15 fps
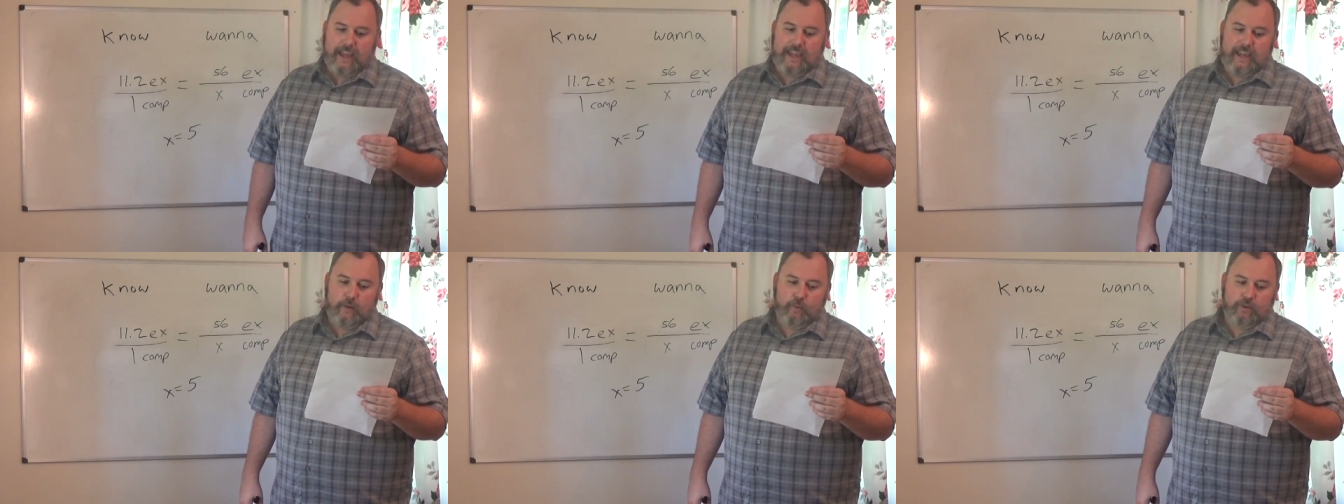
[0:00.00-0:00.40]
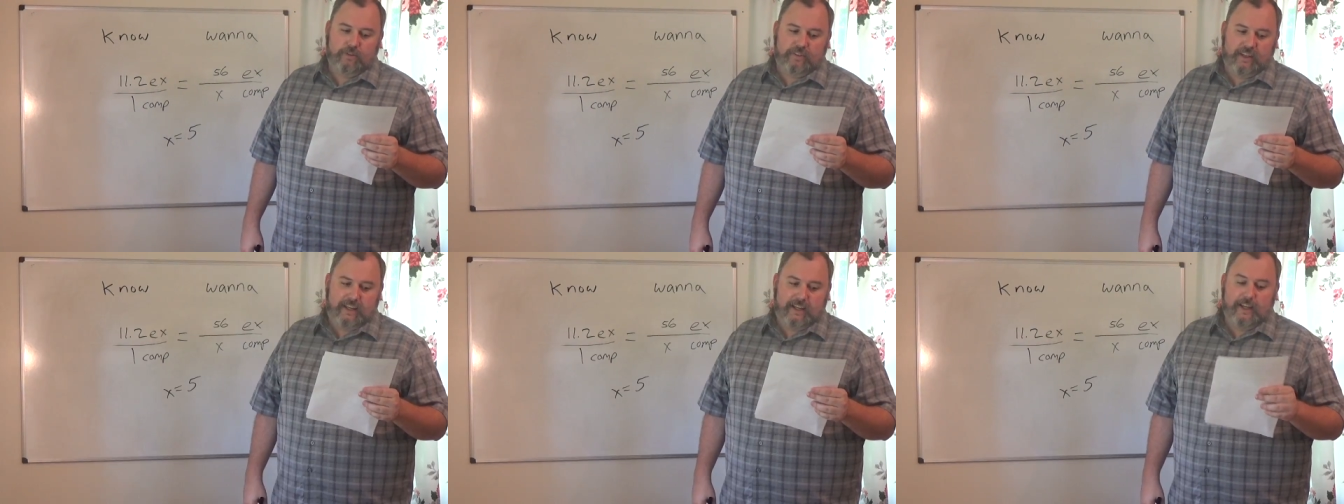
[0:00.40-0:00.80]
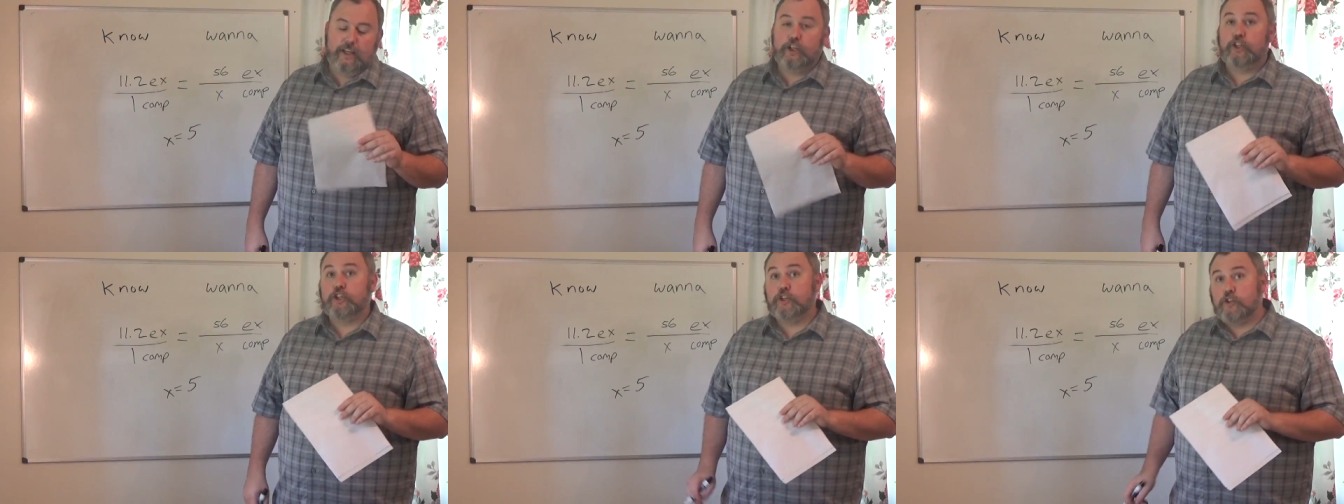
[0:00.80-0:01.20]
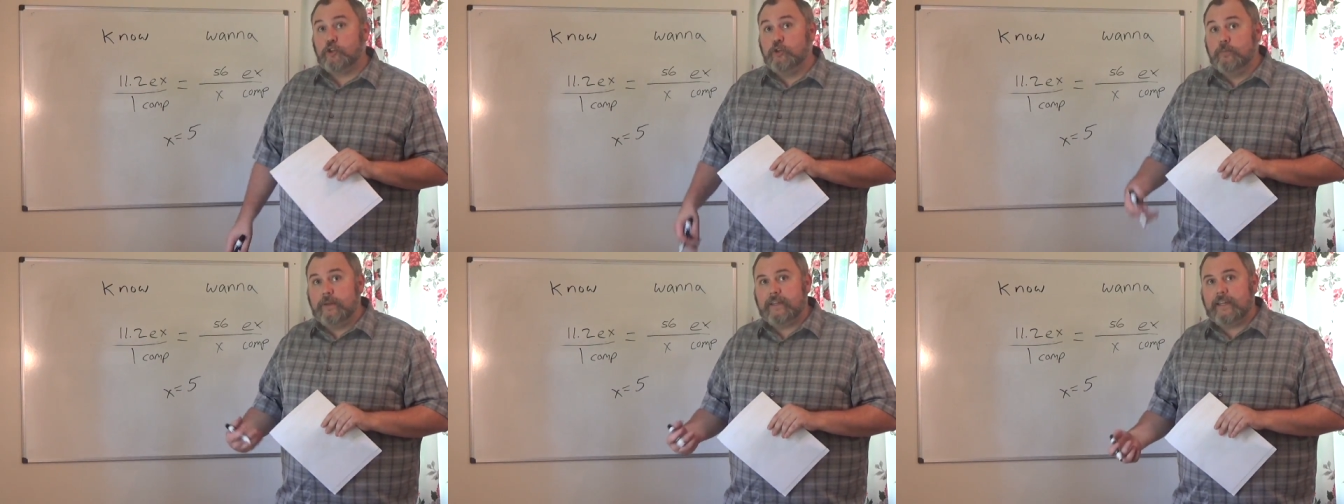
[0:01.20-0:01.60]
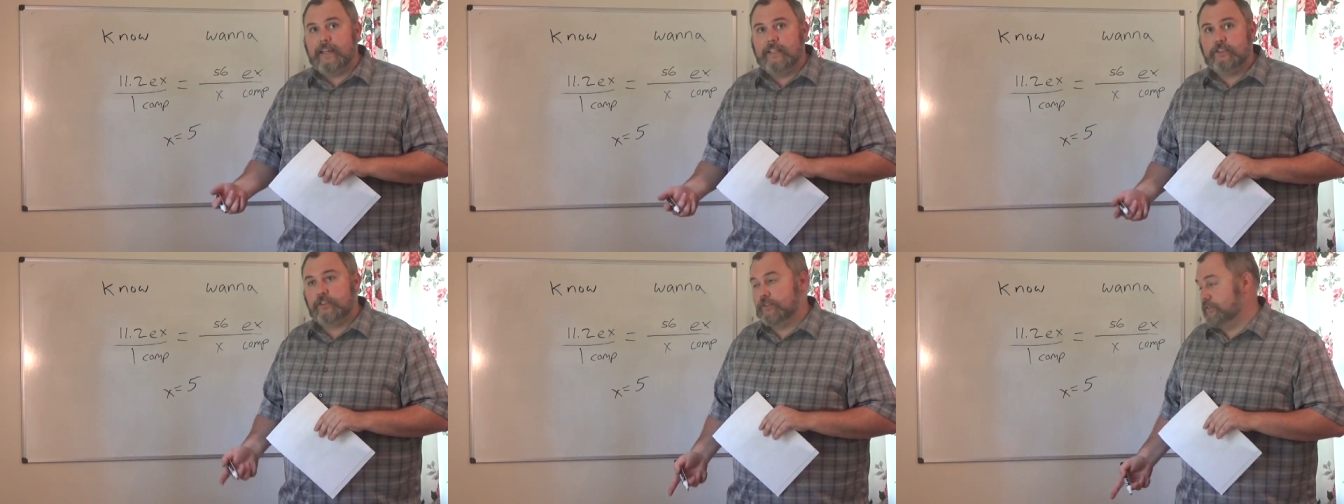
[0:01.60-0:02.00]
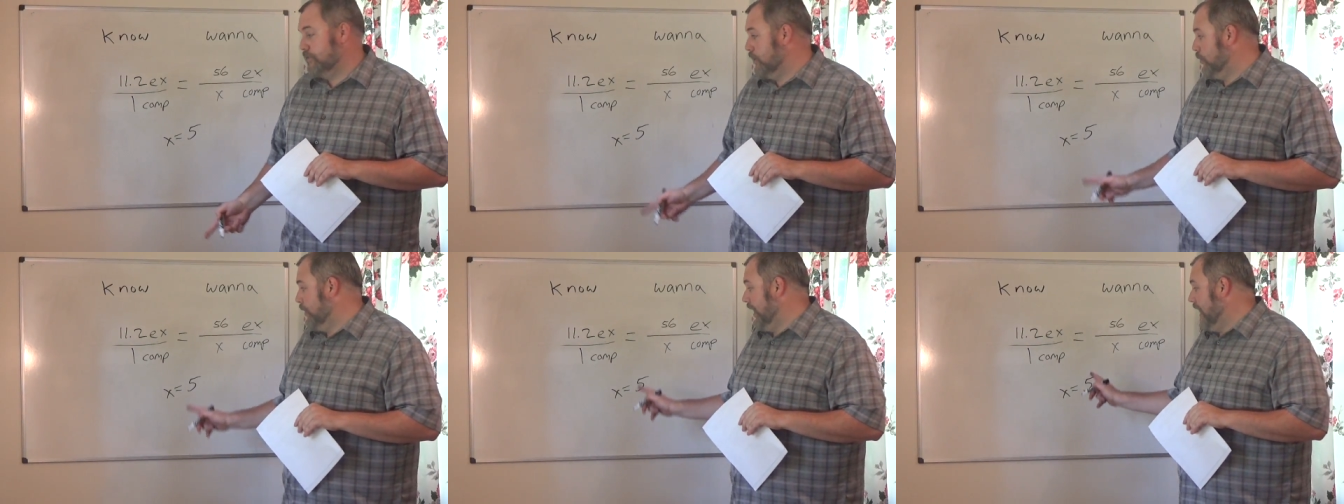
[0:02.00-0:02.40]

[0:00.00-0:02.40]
It was in cubic inches, so